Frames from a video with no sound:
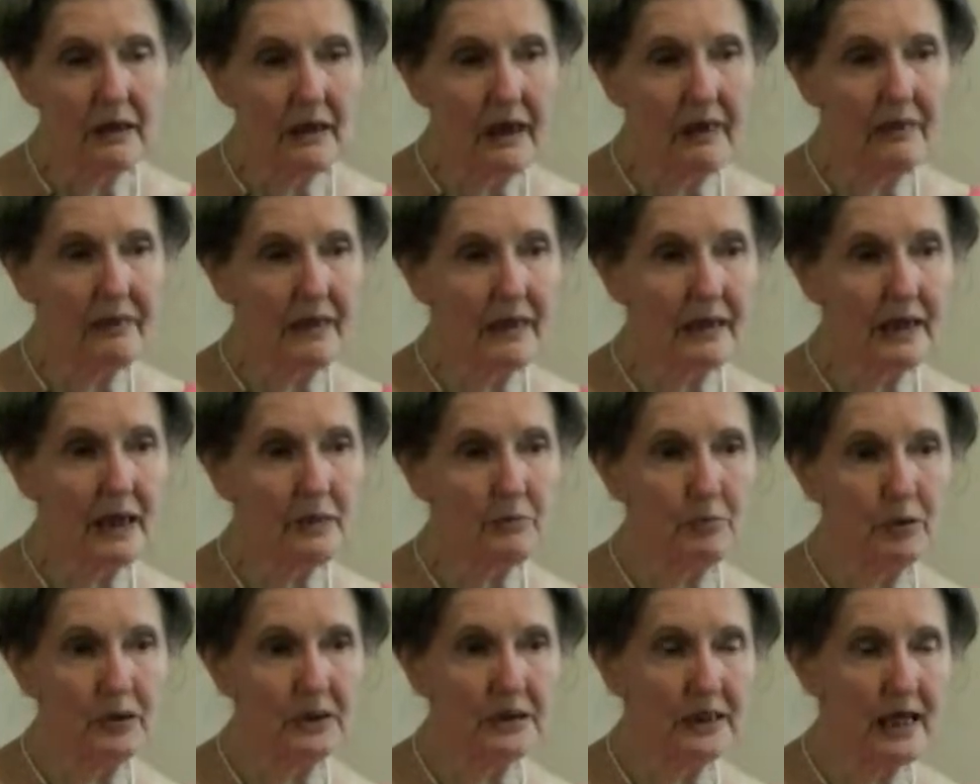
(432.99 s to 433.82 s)
And then I
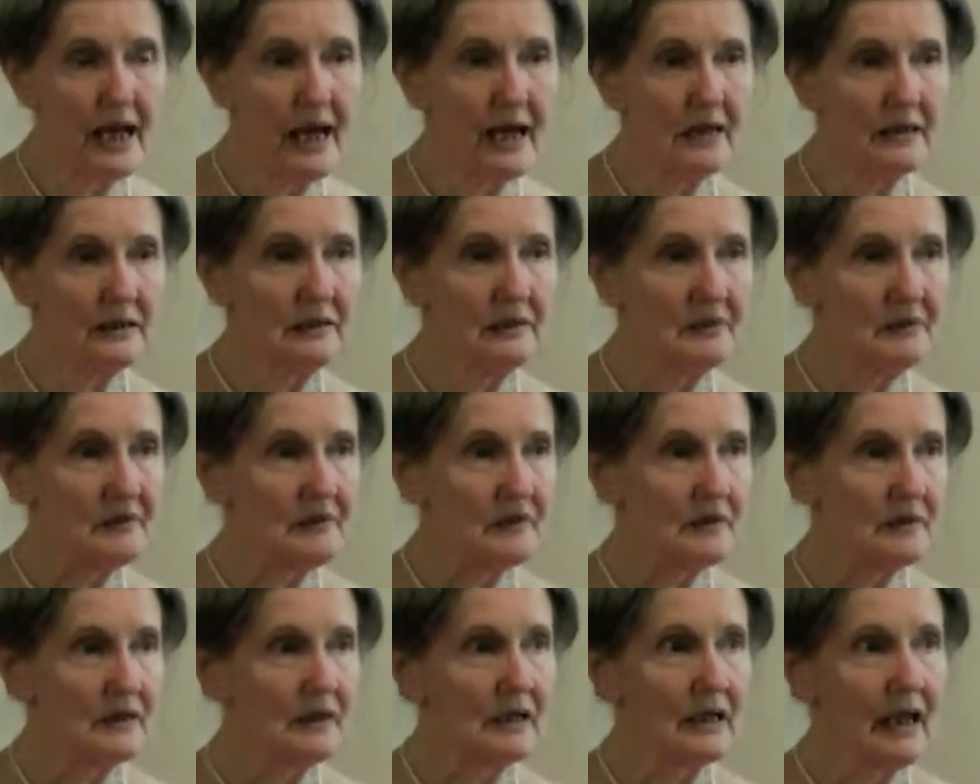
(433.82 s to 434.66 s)
put that
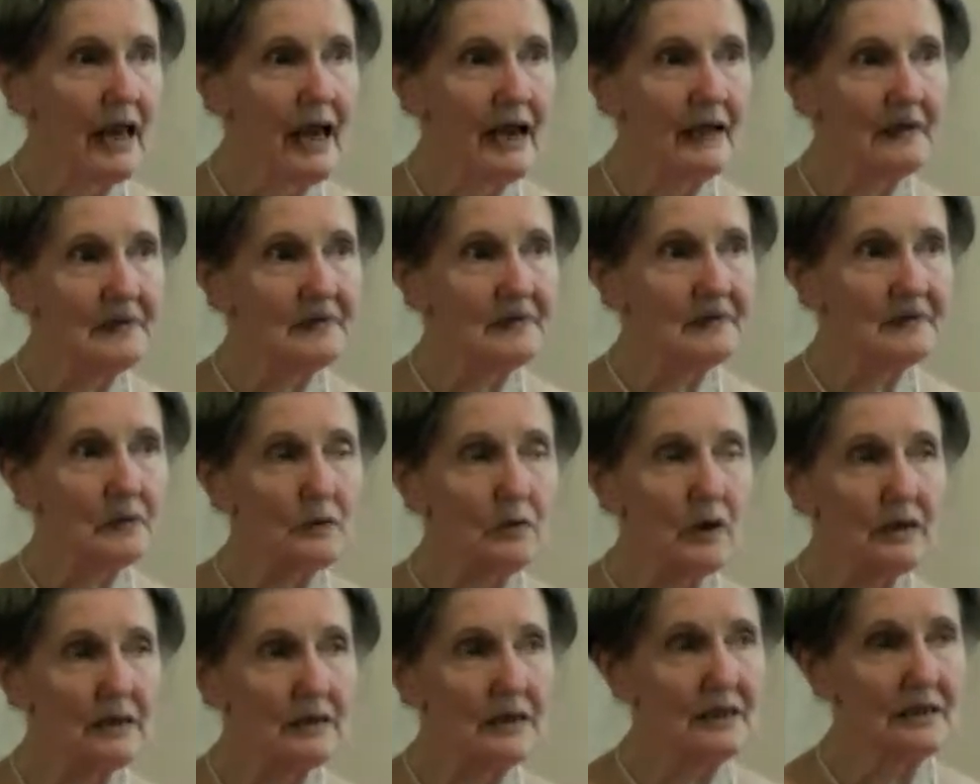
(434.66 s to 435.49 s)
into the glass
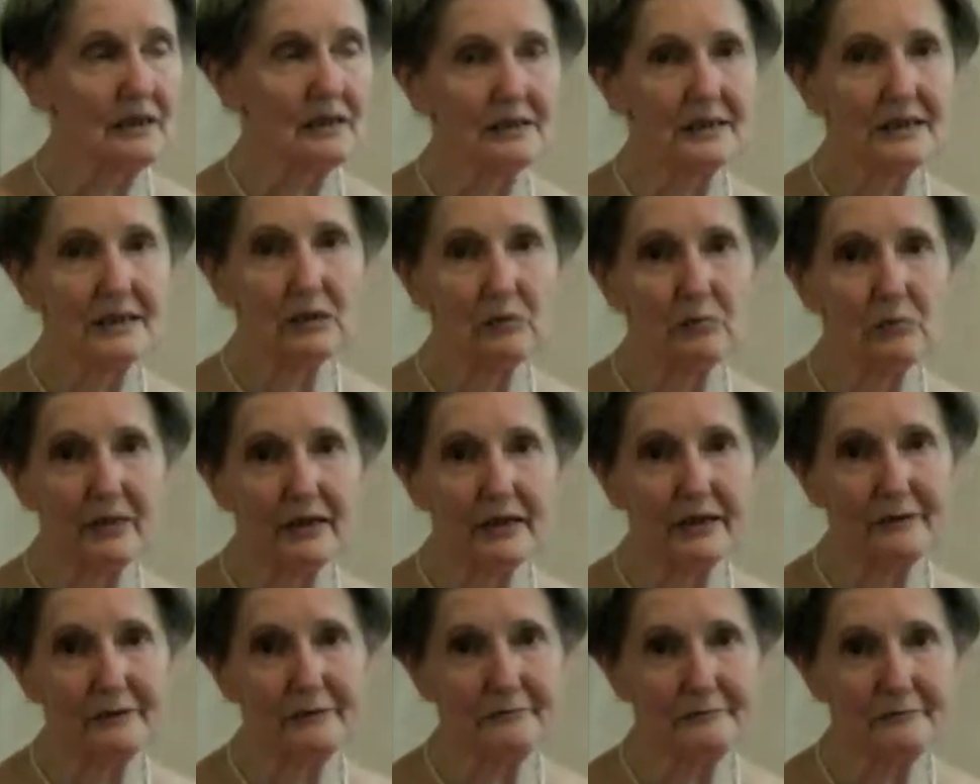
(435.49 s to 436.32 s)
so I get a little
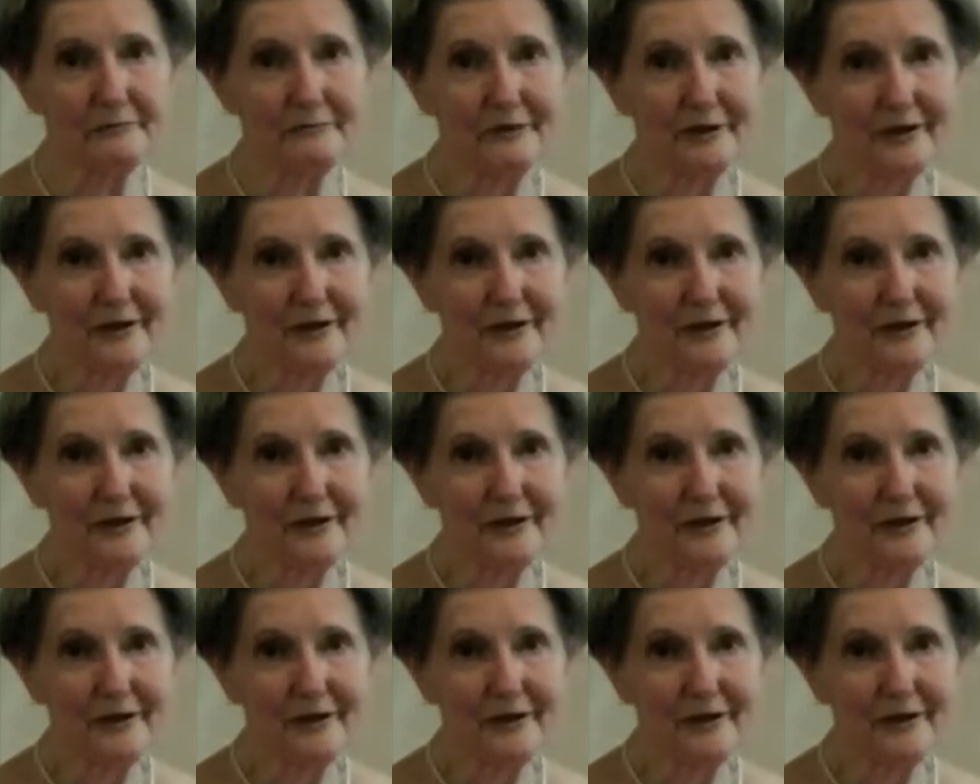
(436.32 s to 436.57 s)
bit of